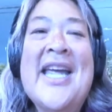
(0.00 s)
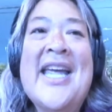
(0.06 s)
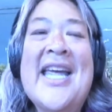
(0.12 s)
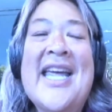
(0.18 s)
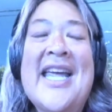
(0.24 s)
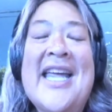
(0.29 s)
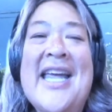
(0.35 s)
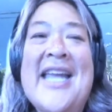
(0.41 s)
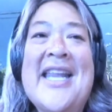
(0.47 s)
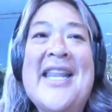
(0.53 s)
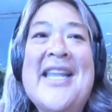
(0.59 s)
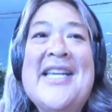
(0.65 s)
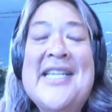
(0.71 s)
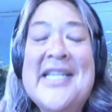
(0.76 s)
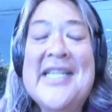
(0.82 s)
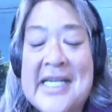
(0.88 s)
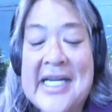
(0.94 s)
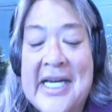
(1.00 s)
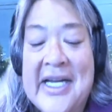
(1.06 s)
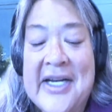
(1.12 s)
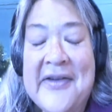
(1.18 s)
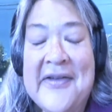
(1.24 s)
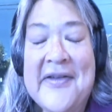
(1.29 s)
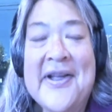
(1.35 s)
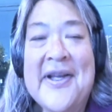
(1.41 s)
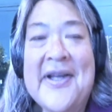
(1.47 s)
And this is kind
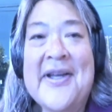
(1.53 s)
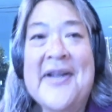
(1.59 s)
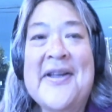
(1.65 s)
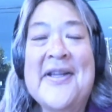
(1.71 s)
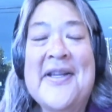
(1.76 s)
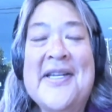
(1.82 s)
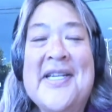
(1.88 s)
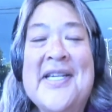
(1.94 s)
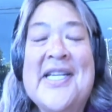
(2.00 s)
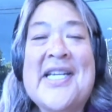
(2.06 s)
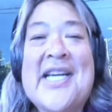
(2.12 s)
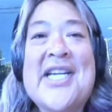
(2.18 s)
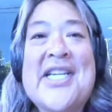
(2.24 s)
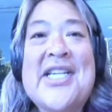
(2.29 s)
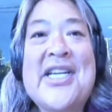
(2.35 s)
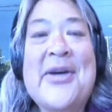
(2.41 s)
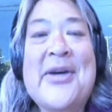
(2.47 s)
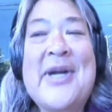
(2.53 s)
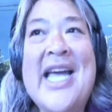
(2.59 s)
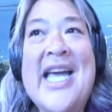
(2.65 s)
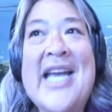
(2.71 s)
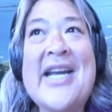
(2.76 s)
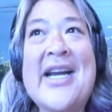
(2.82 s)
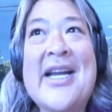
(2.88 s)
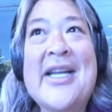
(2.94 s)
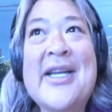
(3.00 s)
of the discussion that we
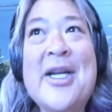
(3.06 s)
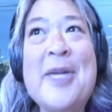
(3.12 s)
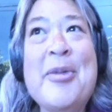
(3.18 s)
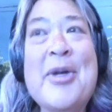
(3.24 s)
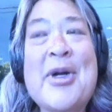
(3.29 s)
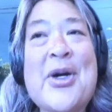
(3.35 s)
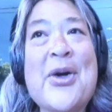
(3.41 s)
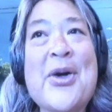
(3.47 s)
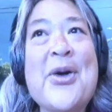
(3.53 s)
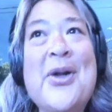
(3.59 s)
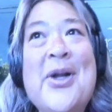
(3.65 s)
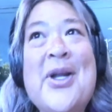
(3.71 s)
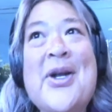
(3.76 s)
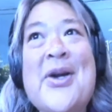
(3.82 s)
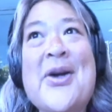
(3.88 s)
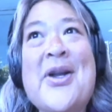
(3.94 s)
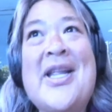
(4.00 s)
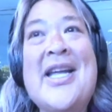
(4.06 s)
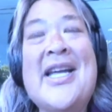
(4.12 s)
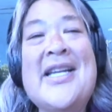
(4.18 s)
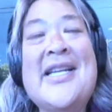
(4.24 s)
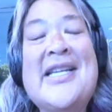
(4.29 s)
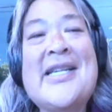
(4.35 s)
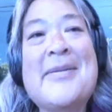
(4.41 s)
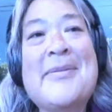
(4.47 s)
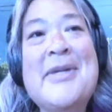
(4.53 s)
had a little bit earlier, that
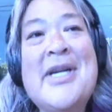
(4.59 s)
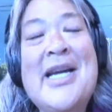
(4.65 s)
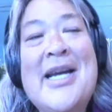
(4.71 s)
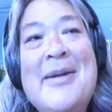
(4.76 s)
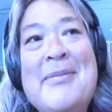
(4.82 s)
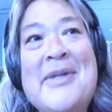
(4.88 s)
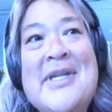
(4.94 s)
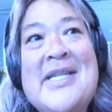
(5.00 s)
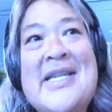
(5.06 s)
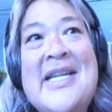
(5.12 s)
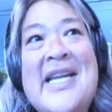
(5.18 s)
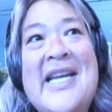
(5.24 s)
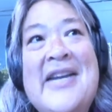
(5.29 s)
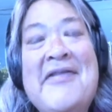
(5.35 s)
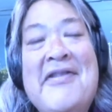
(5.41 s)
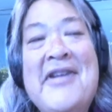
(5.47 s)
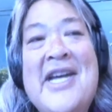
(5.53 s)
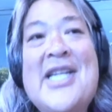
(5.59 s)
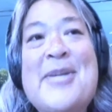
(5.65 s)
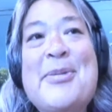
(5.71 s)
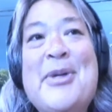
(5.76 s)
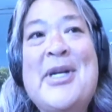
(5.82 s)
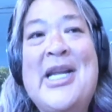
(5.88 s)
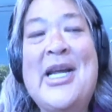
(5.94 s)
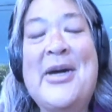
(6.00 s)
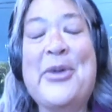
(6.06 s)
sometimes the
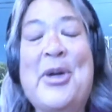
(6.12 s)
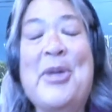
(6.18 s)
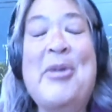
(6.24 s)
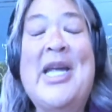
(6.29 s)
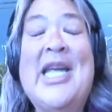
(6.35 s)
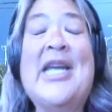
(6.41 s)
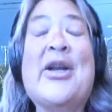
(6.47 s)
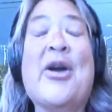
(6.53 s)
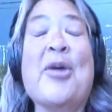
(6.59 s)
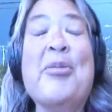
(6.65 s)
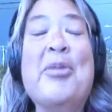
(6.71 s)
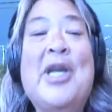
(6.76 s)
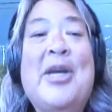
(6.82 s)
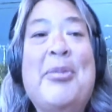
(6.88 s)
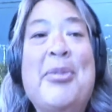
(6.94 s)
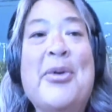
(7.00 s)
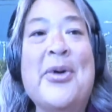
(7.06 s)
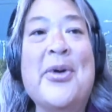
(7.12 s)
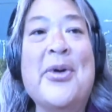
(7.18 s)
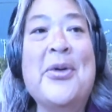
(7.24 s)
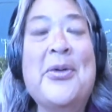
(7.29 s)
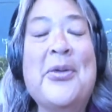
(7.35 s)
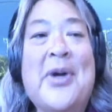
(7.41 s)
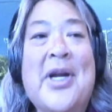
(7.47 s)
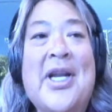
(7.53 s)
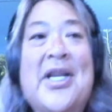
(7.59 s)
investment that we make in our people
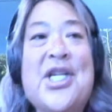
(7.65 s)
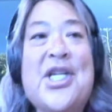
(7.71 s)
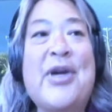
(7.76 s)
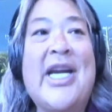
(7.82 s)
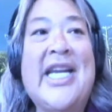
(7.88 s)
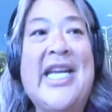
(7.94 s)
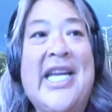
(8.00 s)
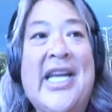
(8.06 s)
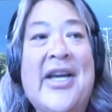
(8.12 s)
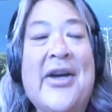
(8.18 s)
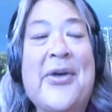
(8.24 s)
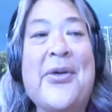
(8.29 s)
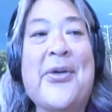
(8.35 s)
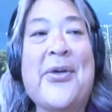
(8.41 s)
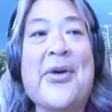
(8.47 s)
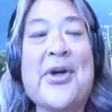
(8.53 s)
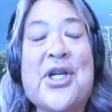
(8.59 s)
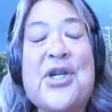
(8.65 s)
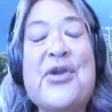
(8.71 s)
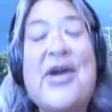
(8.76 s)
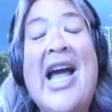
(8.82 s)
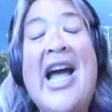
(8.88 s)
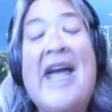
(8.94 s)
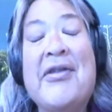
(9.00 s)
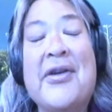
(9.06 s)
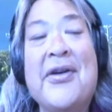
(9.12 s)
with training or
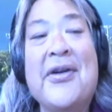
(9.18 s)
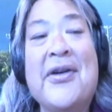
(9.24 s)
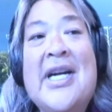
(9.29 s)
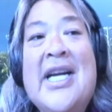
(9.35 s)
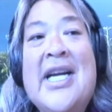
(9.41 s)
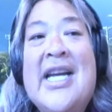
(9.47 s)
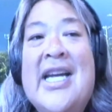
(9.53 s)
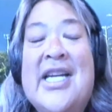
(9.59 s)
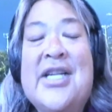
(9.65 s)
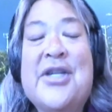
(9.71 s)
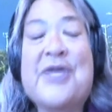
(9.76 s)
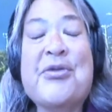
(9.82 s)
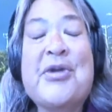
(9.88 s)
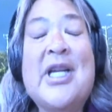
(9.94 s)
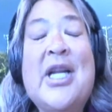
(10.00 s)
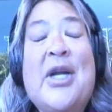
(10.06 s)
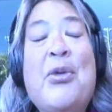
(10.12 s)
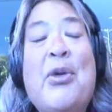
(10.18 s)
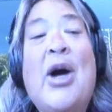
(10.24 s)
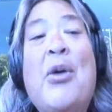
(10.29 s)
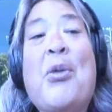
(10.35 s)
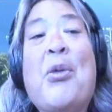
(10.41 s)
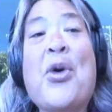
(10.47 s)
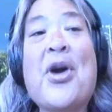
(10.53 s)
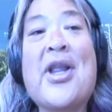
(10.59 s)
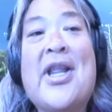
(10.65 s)
travel is really well
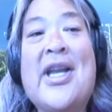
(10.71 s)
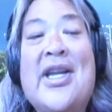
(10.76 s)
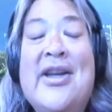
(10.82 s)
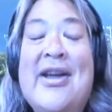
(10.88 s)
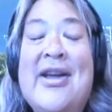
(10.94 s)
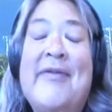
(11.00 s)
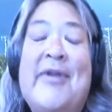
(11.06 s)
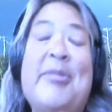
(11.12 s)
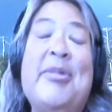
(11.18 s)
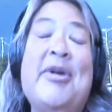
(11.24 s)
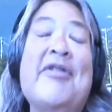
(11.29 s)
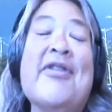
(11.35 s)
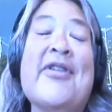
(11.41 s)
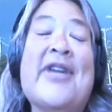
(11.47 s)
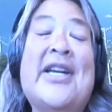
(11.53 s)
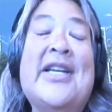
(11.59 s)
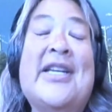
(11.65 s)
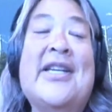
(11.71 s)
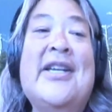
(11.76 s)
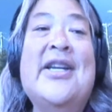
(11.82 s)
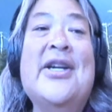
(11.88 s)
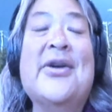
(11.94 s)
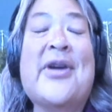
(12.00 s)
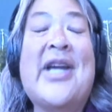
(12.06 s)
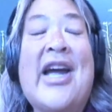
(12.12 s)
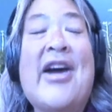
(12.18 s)
worth it. You have to be very, you
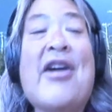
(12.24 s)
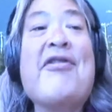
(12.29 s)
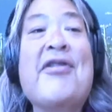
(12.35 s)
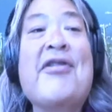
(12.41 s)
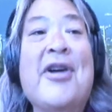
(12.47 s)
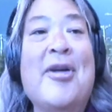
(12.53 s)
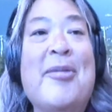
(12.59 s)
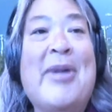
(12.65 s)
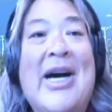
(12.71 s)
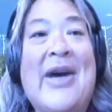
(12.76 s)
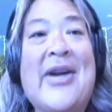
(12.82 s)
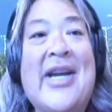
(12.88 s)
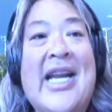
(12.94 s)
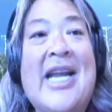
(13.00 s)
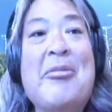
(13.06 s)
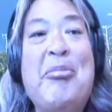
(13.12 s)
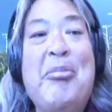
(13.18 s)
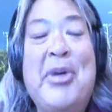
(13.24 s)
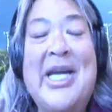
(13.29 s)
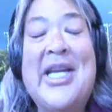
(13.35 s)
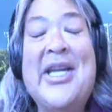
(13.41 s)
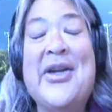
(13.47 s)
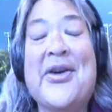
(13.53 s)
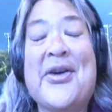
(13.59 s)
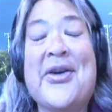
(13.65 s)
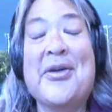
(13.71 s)
know, careful about it and pick
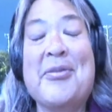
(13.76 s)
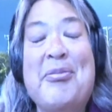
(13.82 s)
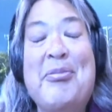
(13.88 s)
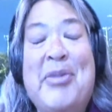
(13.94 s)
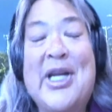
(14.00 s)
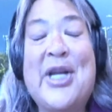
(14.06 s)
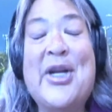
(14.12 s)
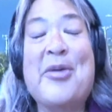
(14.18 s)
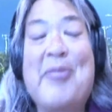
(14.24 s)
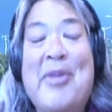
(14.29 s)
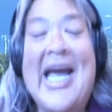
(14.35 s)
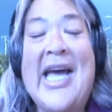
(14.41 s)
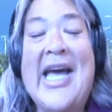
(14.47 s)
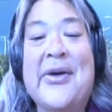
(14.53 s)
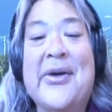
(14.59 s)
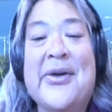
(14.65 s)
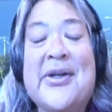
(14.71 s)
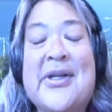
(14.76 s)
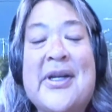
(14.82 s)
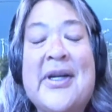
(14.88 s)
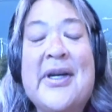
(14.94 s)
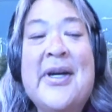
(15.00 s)
your battles.